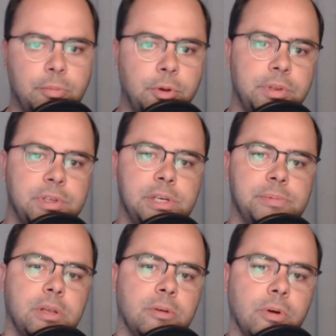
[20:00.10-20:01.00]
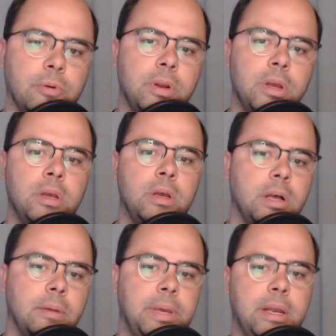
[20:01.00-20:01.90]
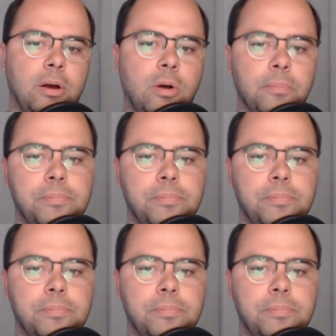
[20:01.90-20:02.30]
both these teams on the road and at home.